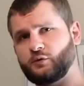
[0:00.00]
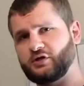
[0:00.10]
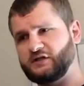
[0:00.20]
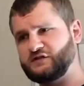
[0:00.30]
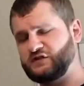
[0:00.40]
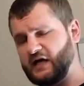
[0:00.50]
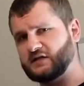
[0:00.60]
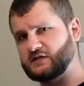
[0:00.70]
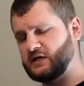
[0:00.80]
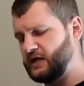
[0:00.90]
we're going to
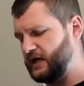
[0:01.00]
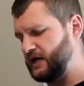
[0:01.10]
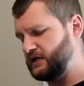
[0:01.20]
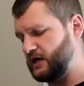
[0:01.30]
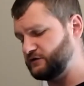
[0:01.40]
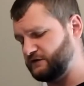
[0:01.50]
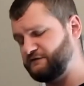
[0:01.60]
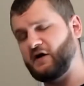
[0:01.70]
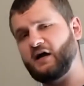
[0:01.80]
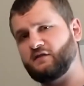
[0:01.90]
set, and I'll
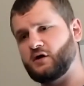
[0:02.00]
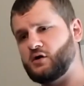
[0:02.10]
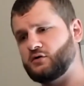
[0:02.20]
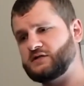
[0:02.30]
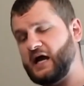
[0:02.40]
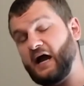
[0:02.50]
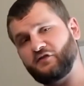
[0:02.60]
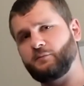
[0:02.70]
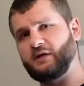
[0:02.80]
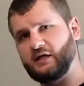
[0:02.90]
define those
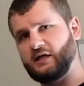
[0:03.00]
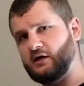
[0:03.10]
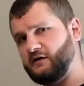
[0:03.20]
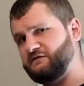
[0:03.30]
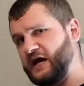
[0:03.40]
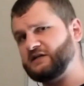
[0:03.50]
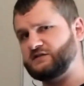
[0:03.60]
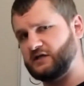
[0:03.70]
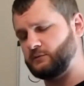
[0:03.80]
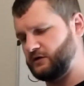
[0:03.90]
at the beginning of that
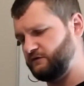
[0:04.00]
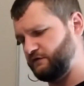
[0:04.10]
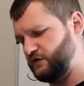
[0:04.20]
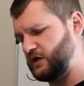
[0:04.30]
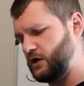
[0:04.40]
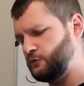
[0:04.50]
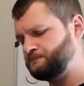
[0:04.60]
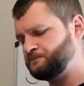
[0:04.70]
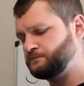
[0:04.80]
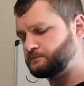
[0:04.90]
segment of the video.
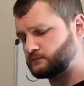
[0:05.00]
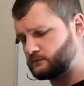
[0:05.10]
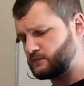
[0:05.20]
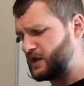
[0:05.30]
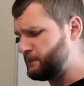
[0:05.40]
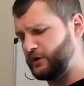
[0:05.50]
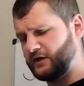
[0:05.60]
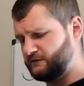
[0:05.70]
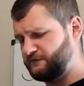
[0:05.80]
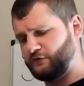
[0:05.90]

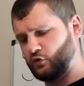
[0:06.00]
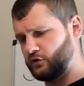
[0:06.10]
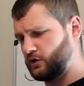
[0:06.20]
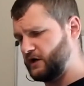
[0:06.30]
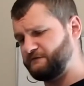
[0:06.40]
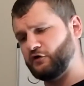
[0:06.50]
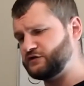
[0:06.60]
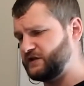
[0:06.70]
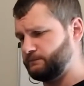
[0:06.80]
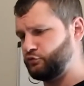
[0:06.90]
but for a
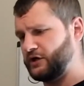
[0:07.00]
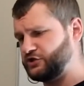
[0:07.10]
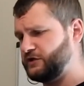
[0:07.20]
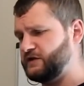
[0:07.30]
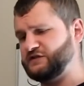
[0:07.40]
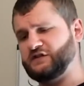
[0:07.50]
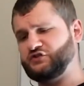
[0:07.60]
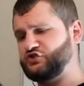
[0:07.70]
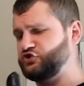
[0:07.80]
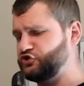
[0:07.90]
first impression, this
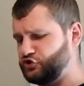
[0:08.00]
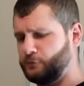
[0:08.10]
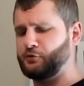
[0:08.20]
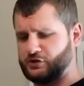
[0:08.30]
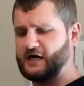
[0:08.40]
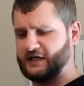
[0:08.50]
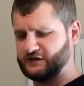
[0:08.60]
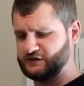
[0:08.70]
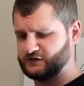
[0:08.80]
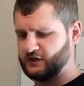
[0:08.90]
is super
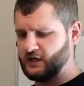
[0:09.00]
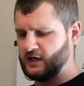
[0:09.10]
nice.